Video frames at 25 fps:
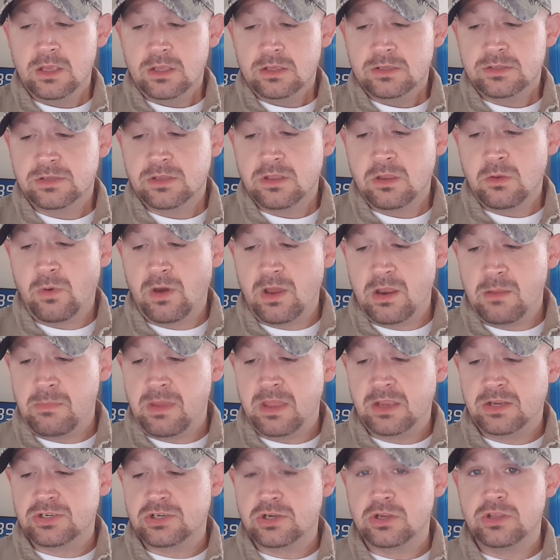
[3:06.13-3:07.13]
So you want to
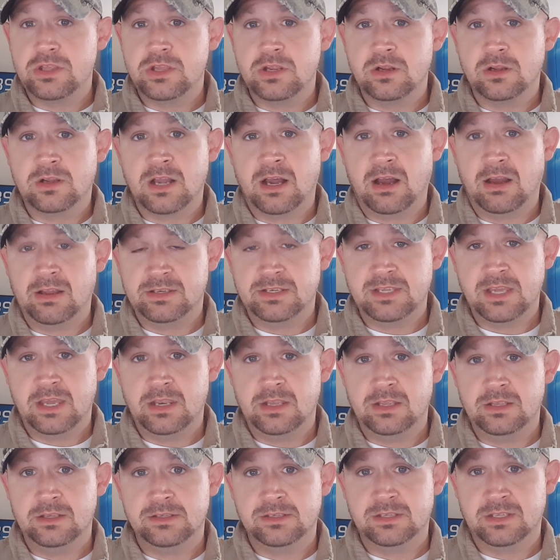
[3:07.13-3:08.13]
make sure that your content
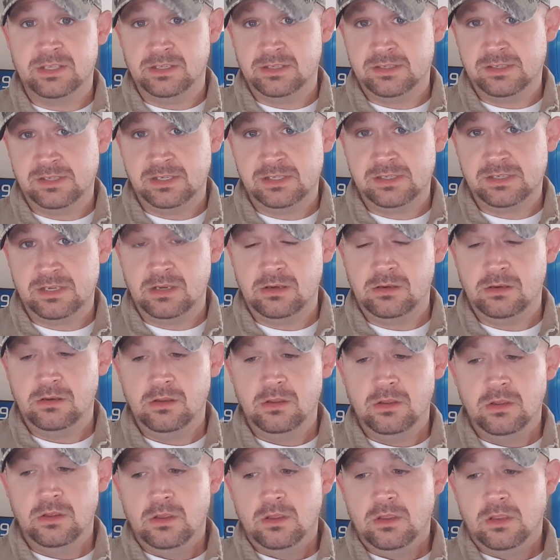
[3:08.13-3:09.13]
is consistent.
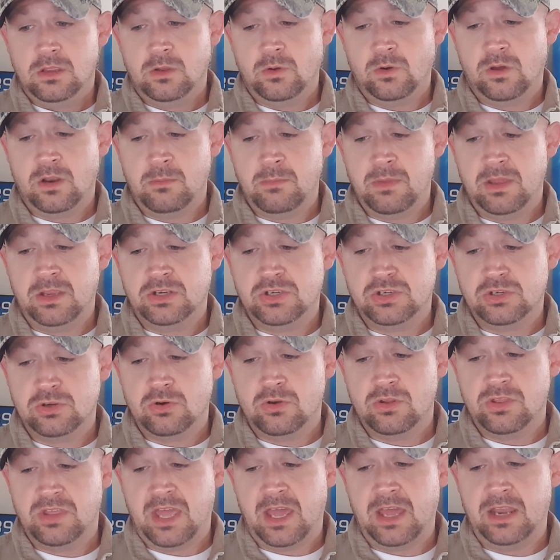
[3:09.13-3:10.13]
You want to make
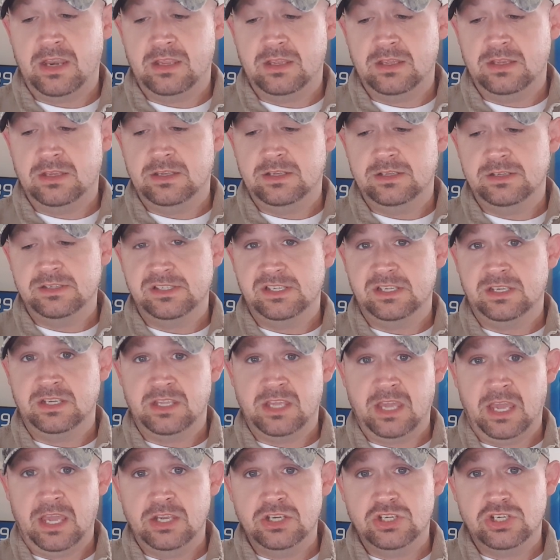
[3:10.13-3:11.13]
sure that it is
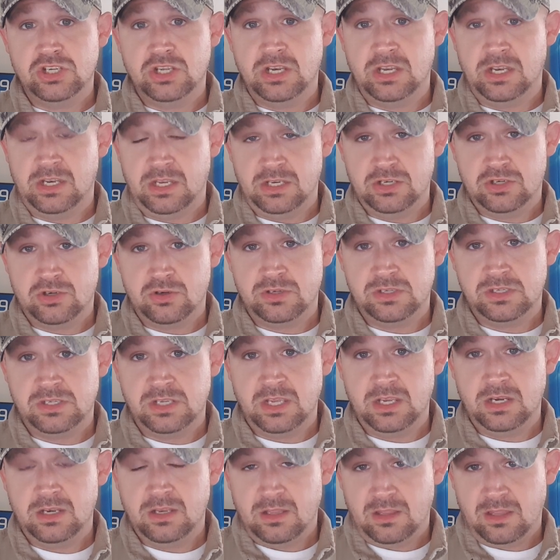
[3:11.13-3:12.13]
engaging and
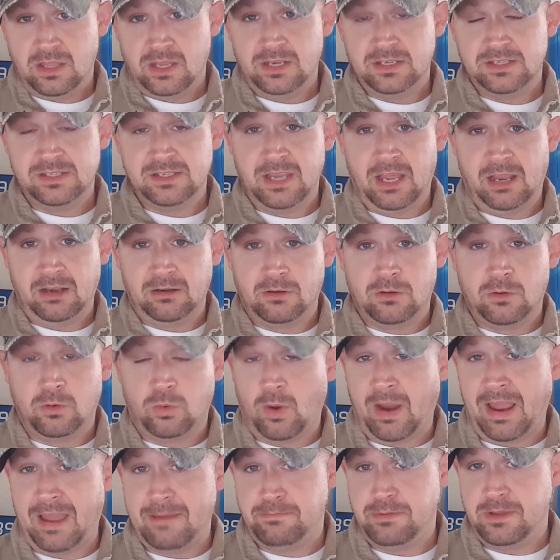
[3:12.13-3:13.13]
interesting, that it's not
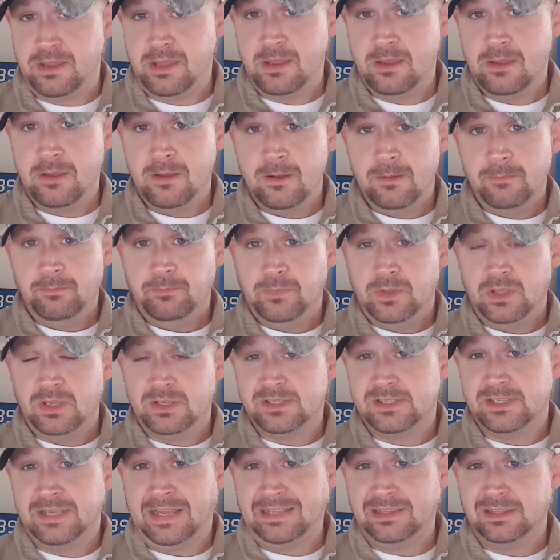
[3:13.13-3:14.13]
crappy,
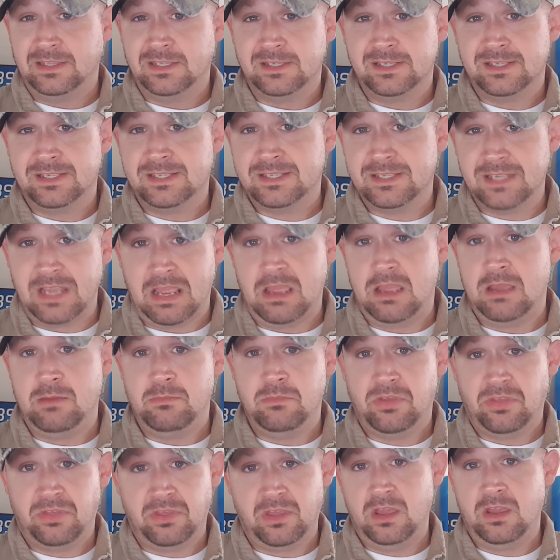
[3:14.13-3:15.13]
it's not the
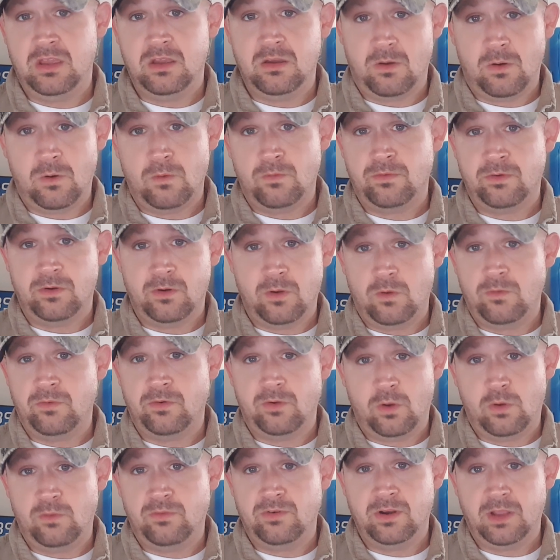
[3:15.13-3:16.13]
same thing over and over
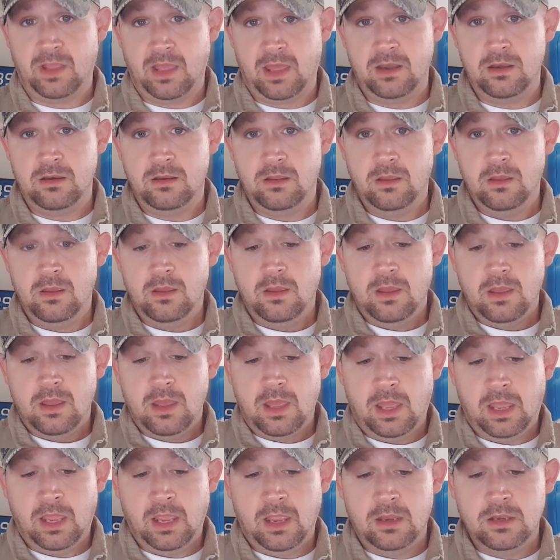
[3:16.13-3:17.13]
and over again.
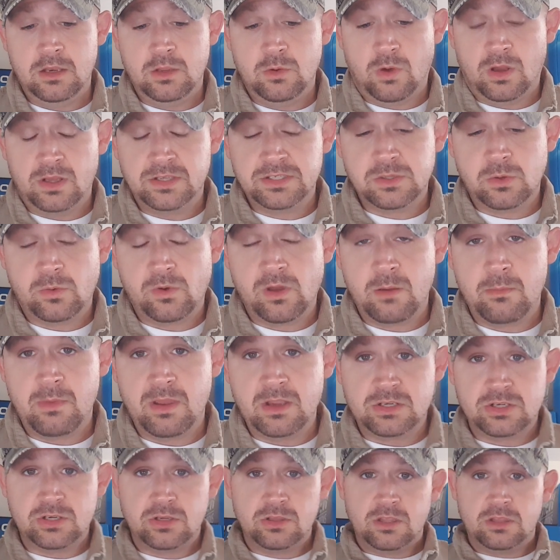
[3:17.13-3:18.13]
And you also want to
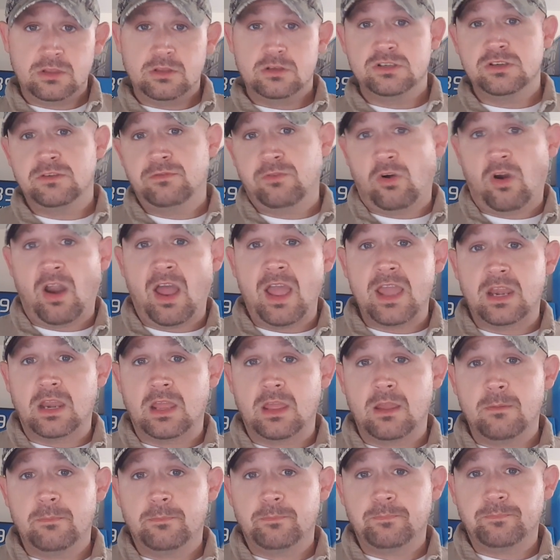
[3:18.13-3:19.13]
make sure that there's a variety.